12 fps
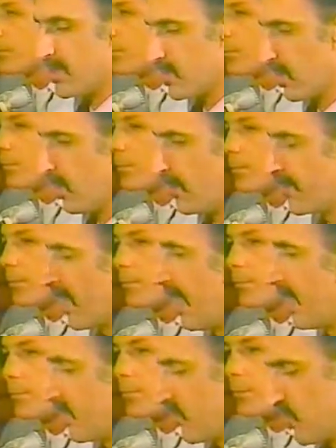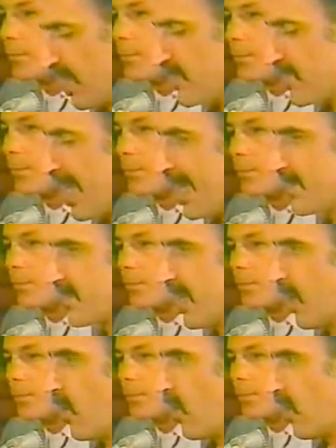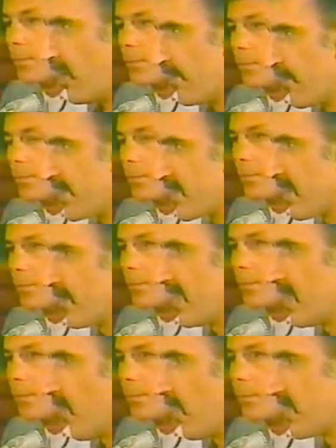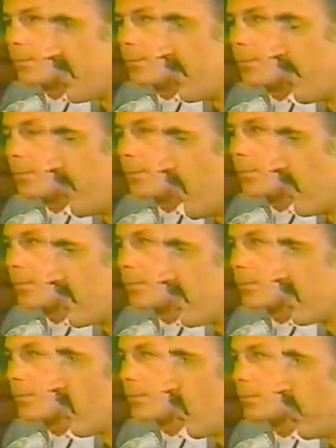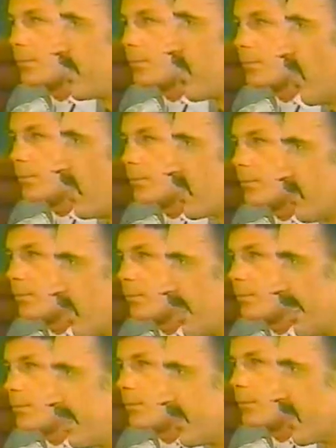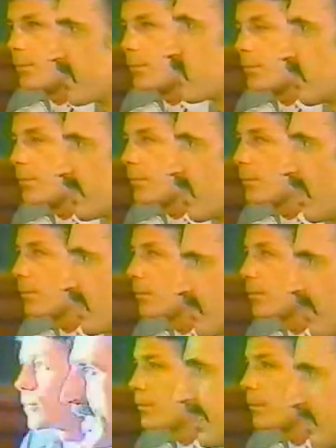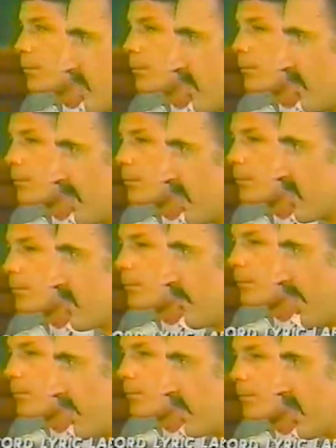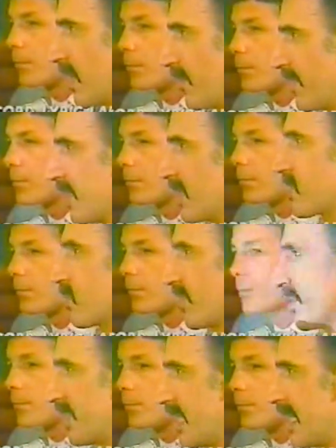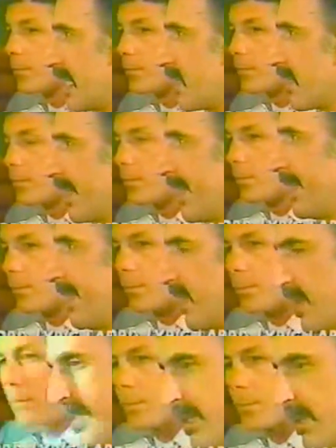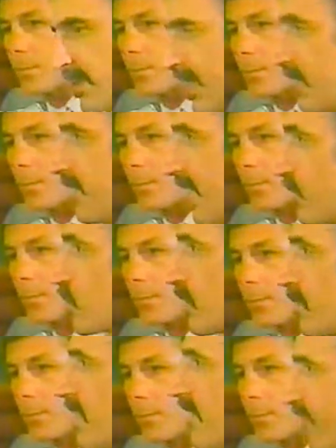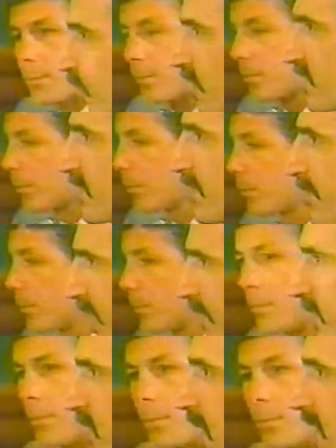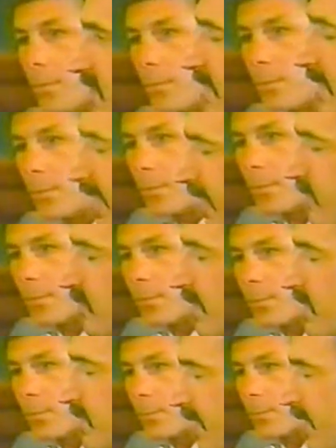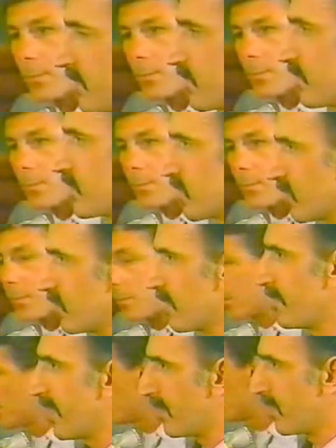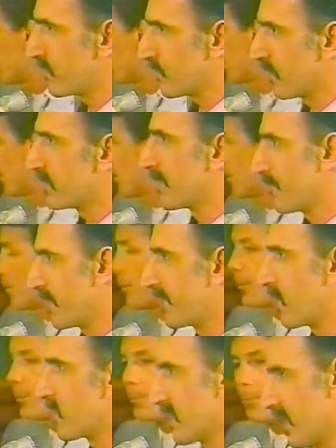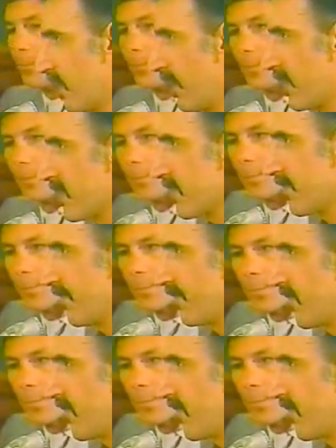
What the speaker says: So just as all the rest of the PMRC proposals would cost money, this would cost money too, because the record companies would need, they shouldn't be forced to bear the cost of the extra expenditure to the publisher to print those lyrics.